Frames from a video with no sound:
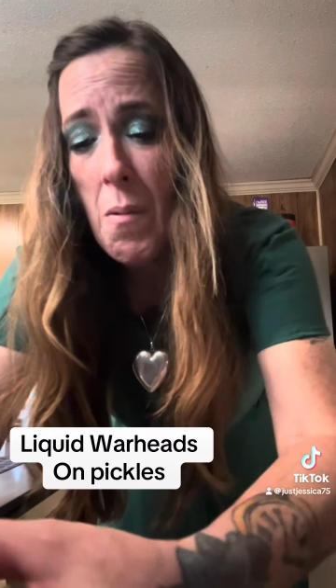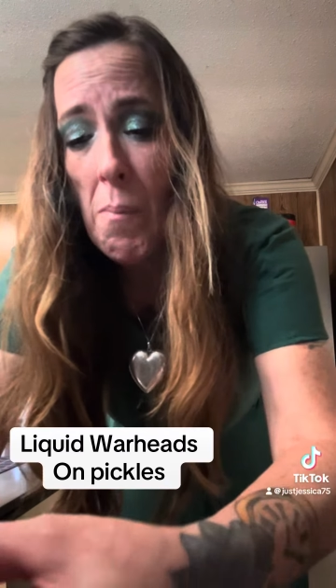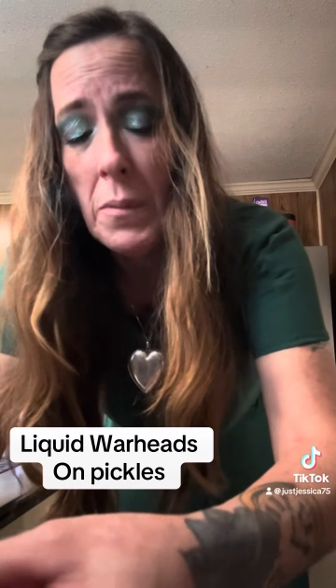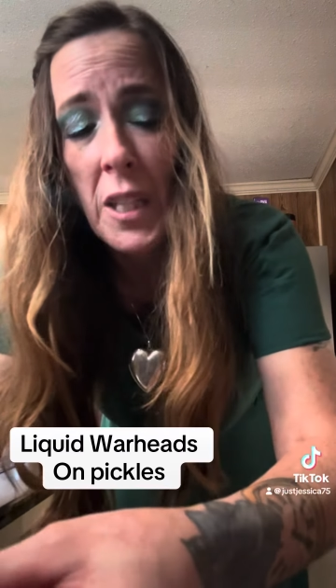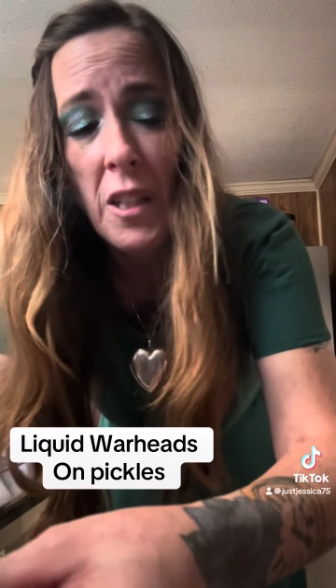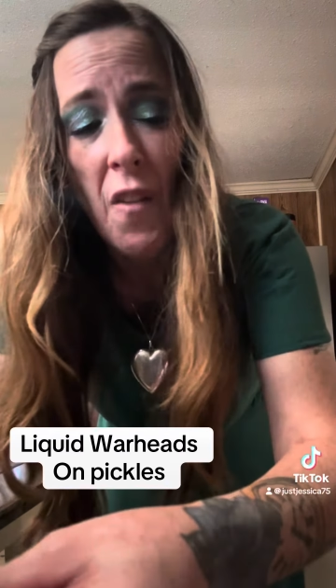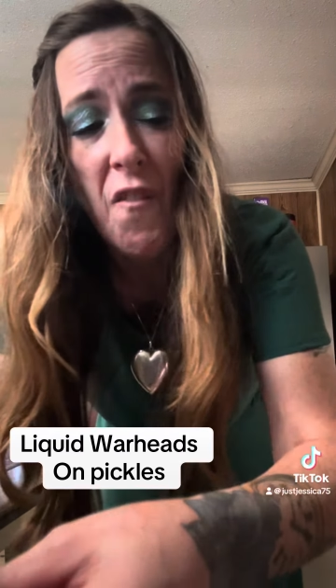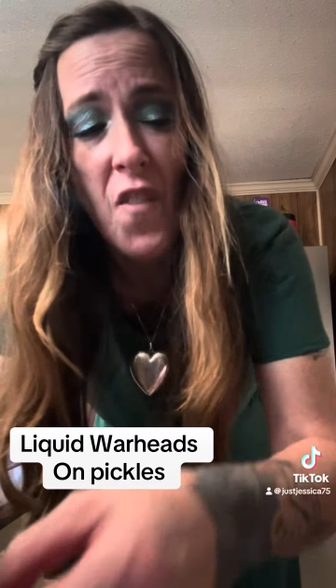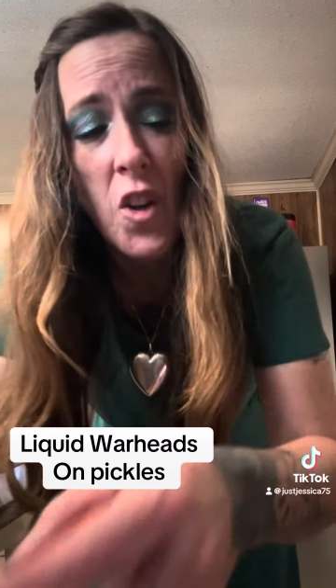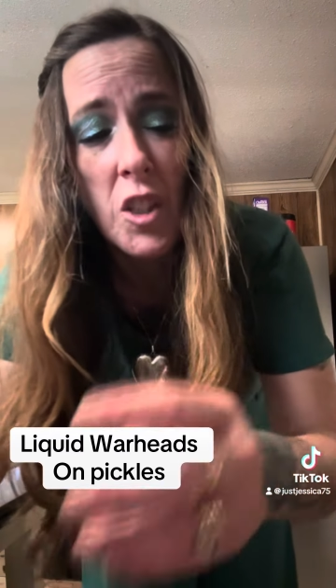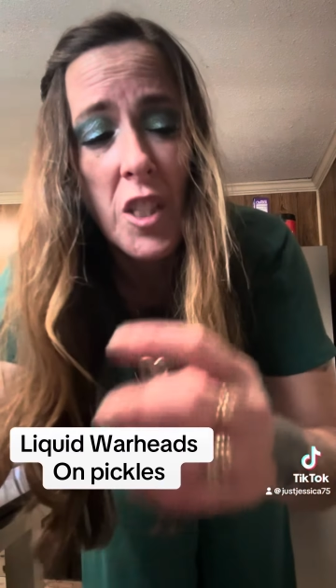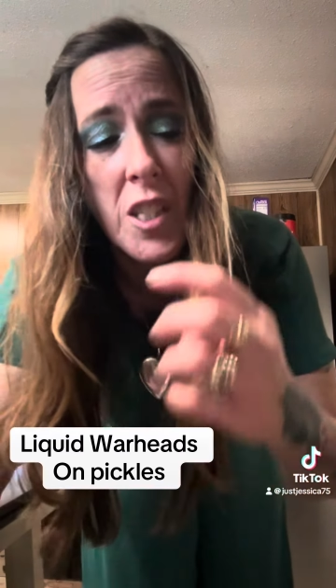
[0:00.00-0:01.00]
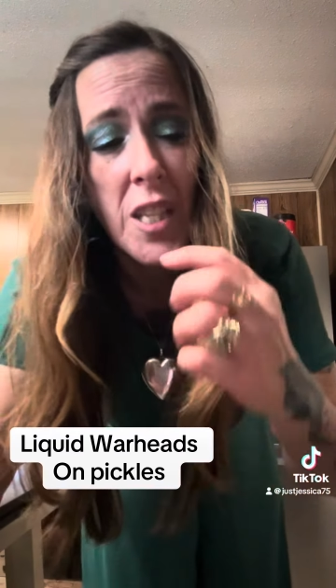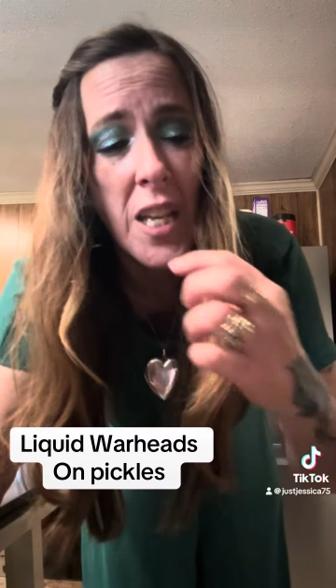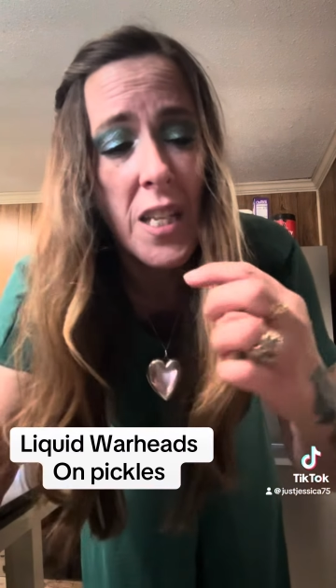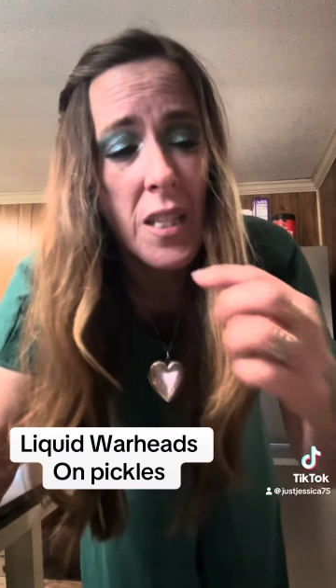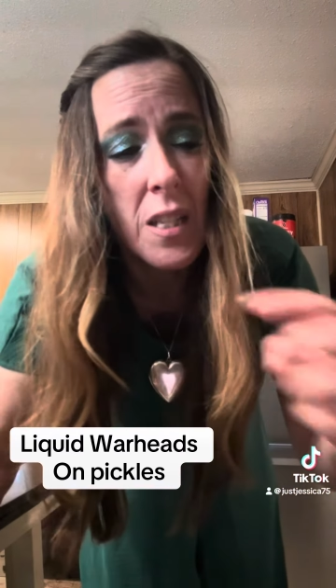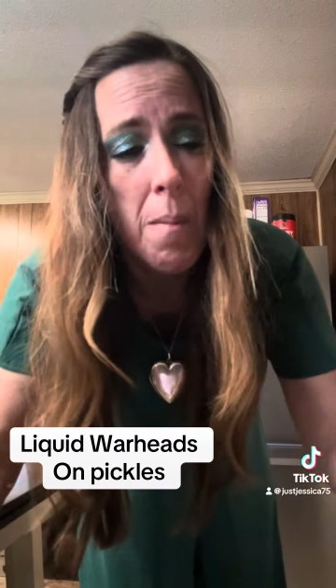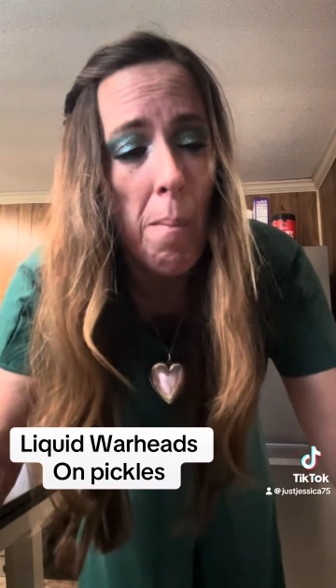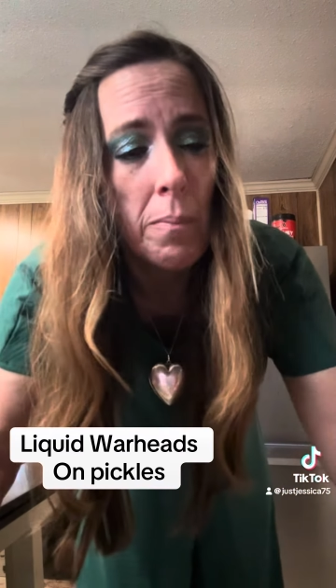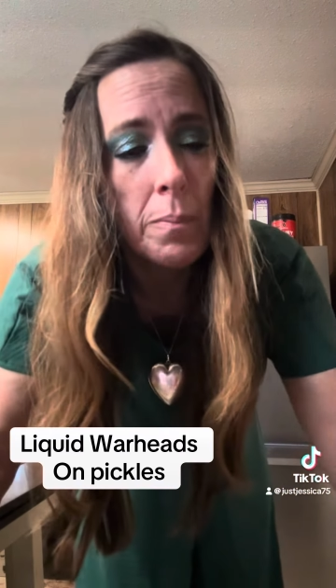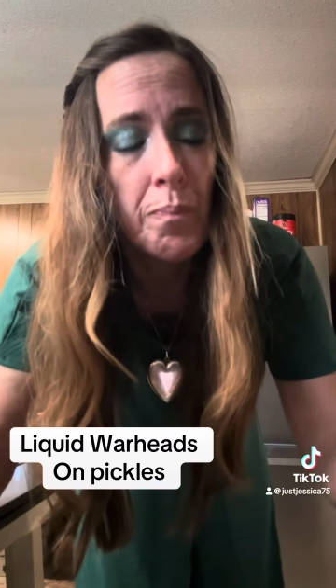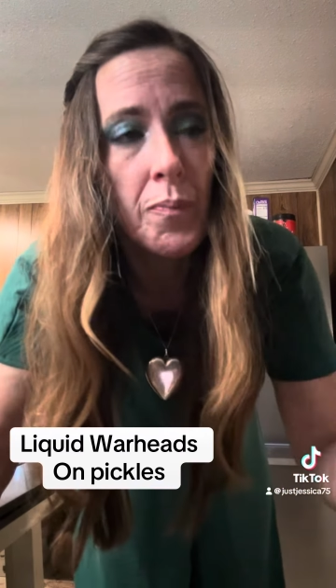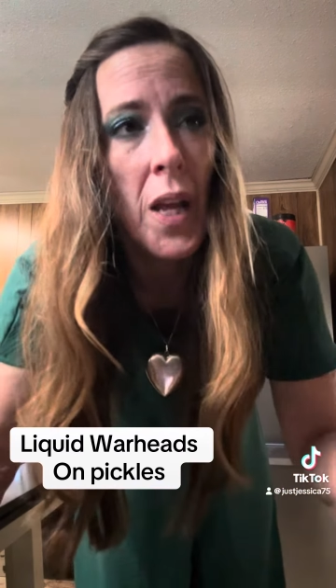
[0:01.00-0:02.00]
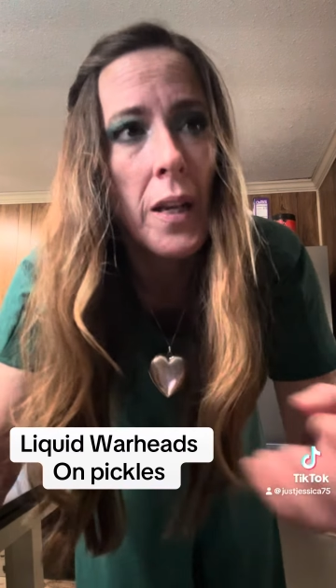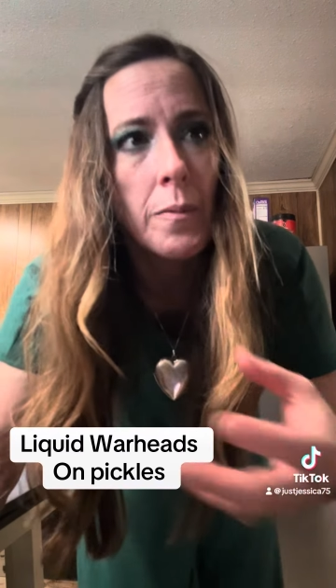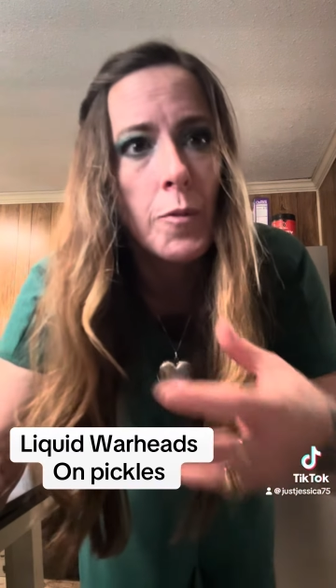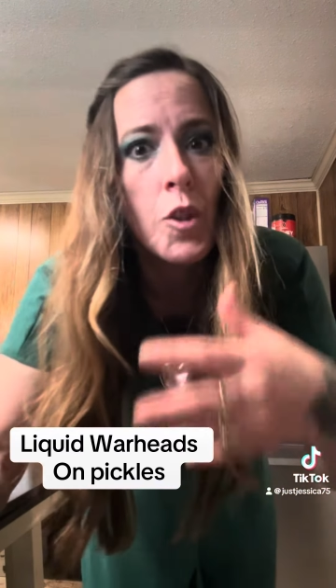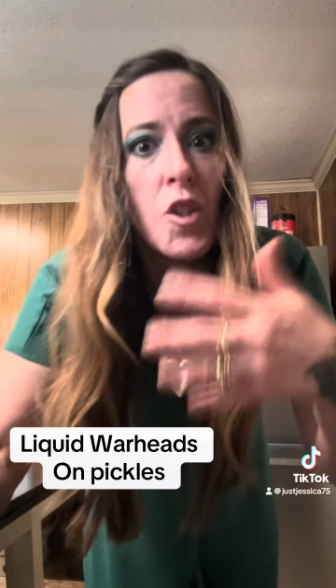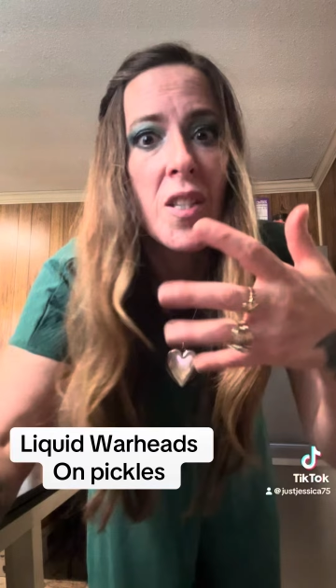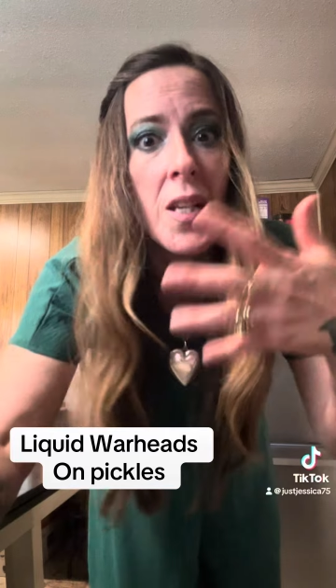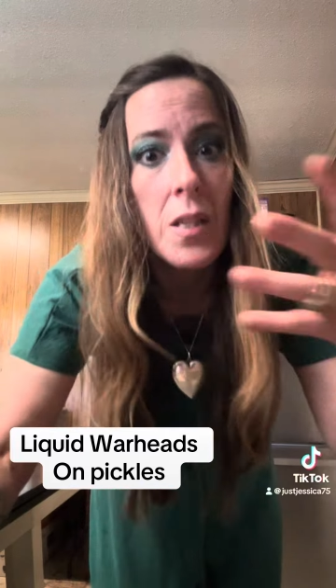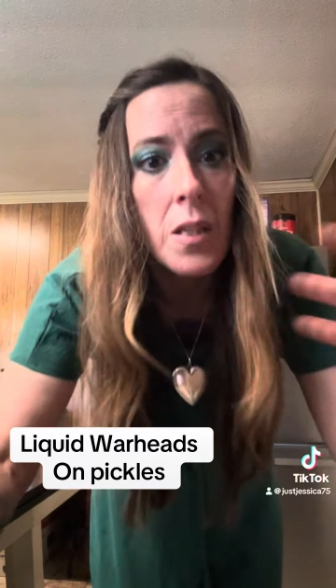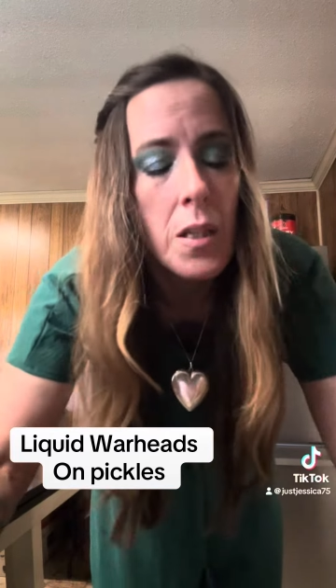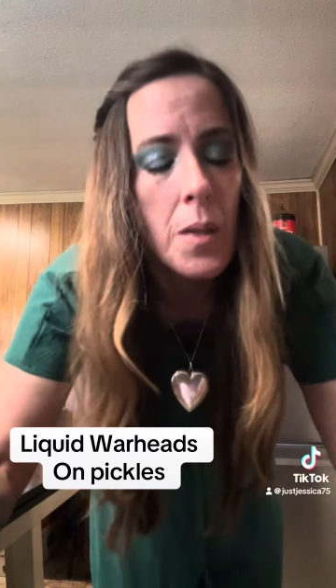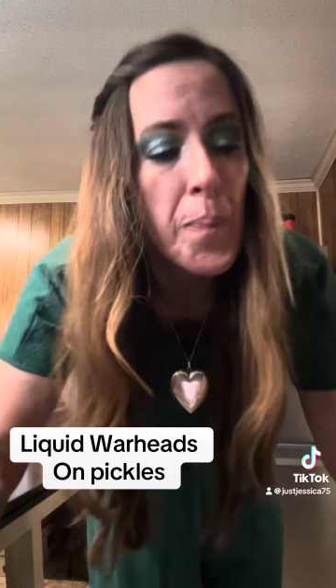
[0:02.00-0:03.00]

like the first scent, like your senses.